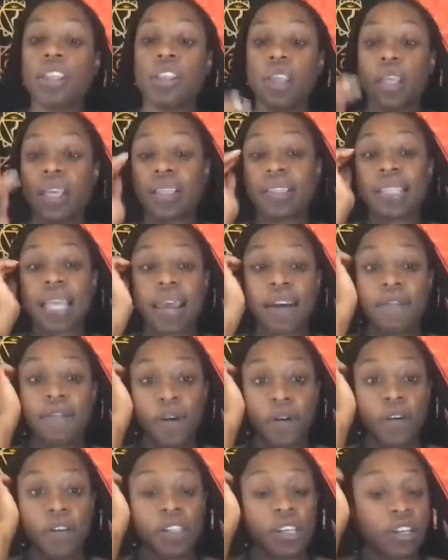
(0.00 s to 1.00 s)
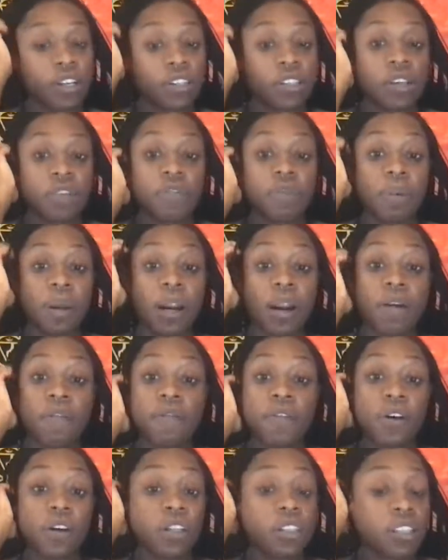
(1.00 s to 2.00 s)
It's like focus on yourself. You better have
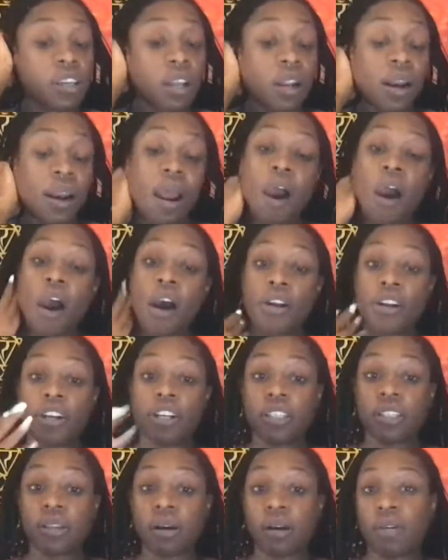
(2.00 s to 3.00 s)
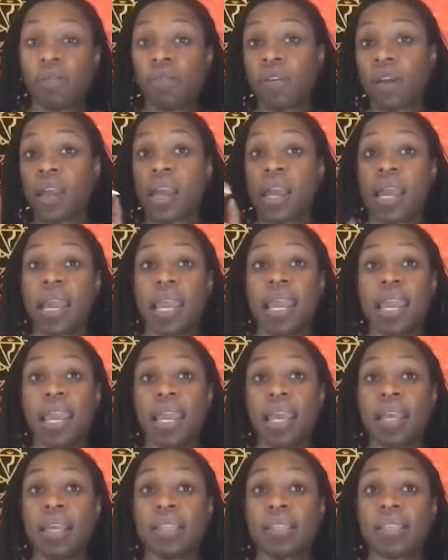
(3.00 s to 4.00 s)
focus on yourself,
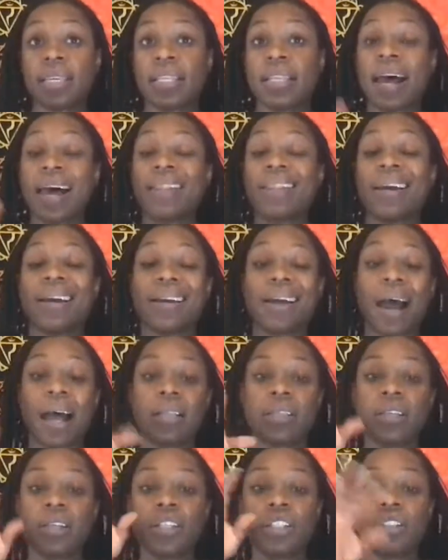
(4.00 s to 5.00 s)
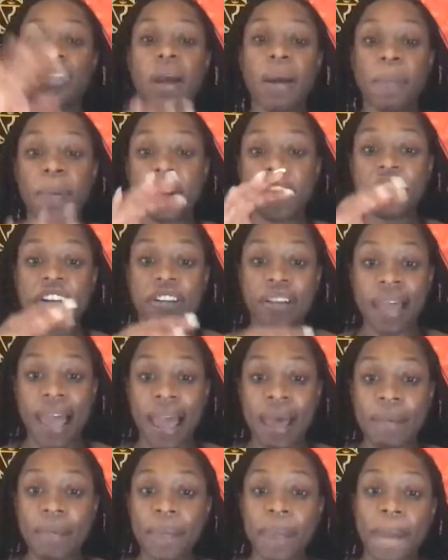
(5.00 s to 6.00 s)
and not that God's gonna drop it in your
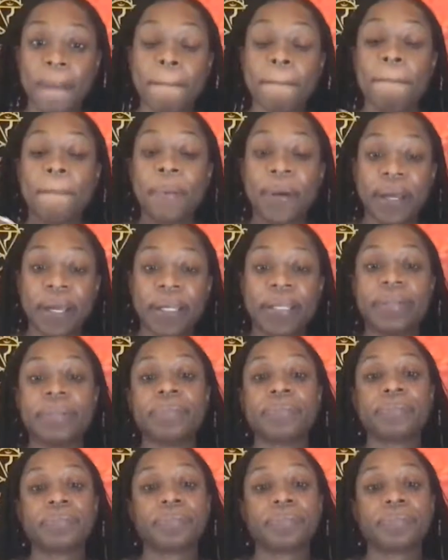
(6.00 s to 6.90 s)
lap, but